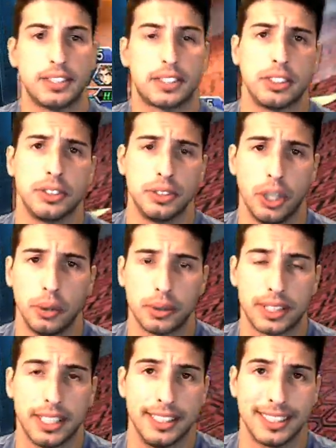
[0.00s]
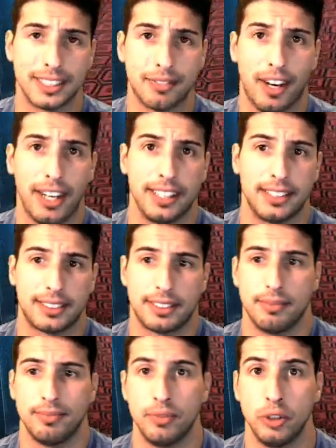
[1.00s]
to note in this fight.
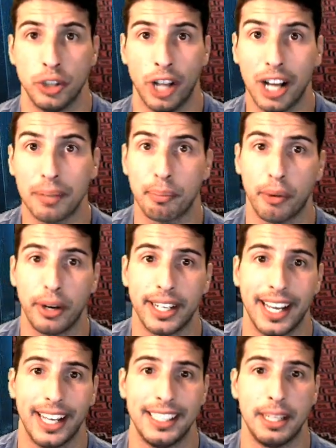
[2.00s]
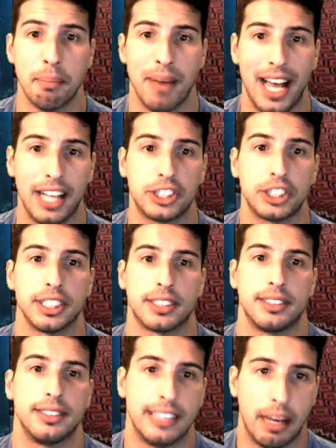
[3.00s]
Do not bring any magic
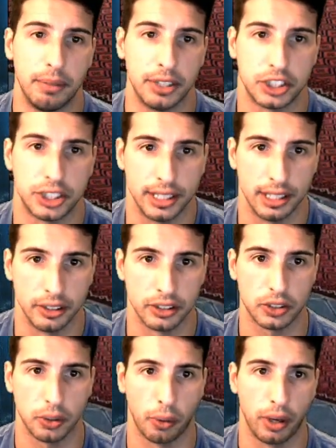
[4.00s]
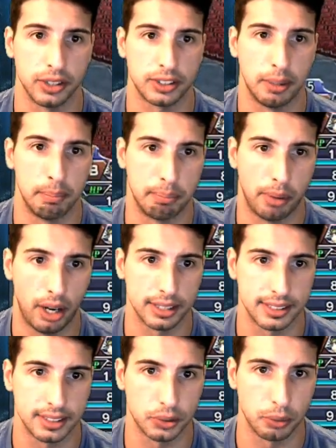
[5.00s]
damage dealers or else the
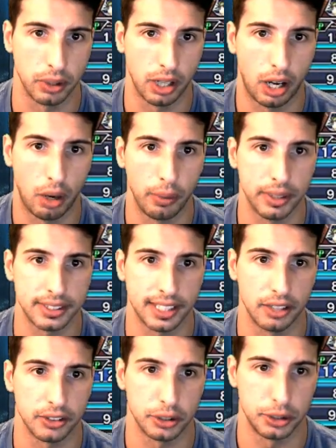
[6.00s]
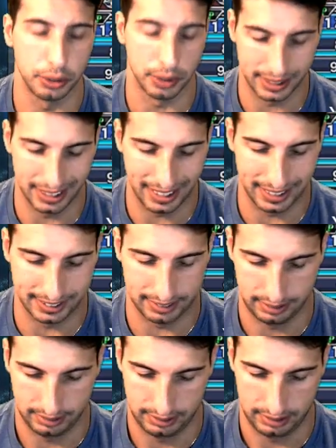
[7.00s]
bosses will always counter you at the end.
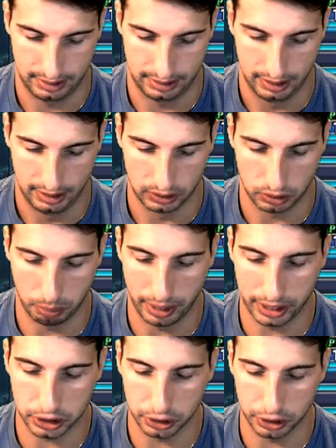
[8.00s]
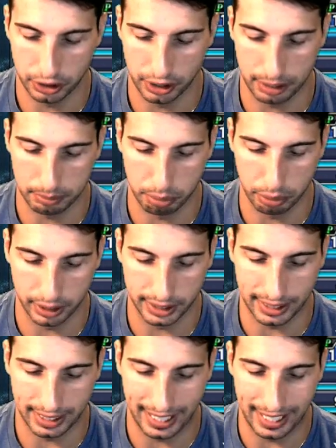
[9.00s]
So make sure you're not
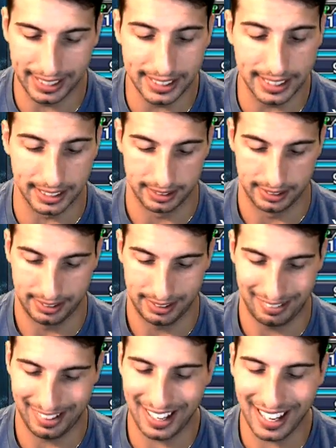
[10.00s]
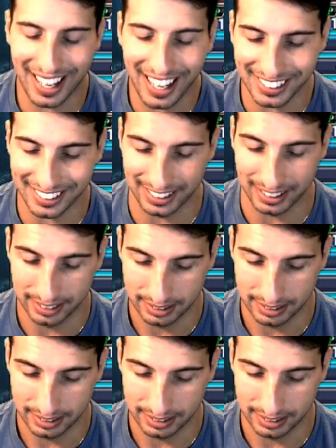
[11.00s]
bringing any, any